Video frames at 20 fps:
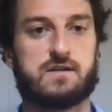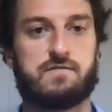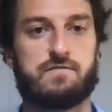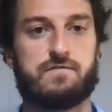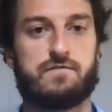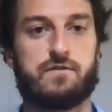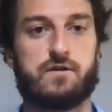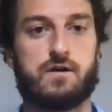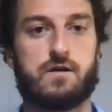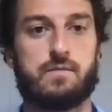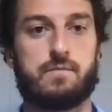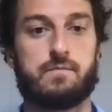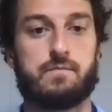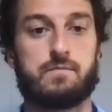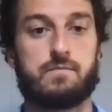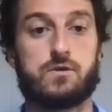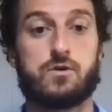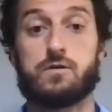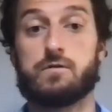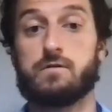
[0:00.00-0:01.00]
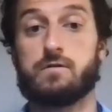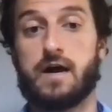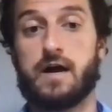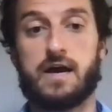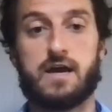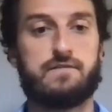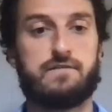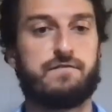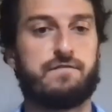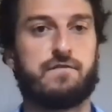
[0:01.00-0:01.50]
From your
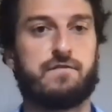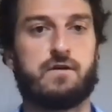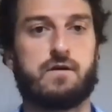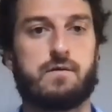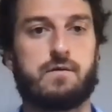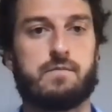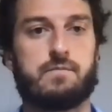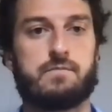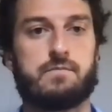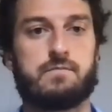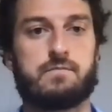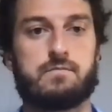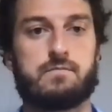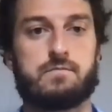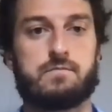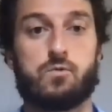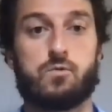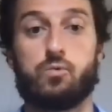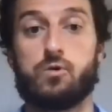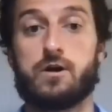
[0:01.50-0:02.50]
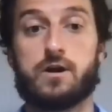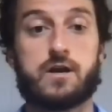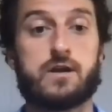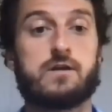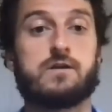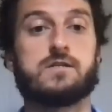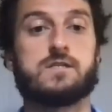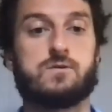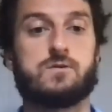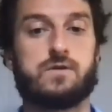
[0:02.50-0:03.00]
life, from the work
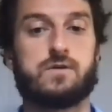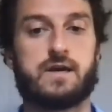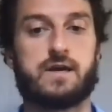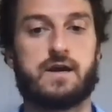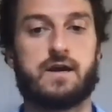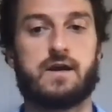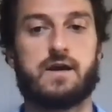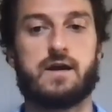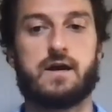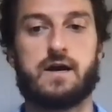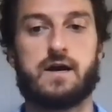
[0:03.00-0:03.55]
you're doing,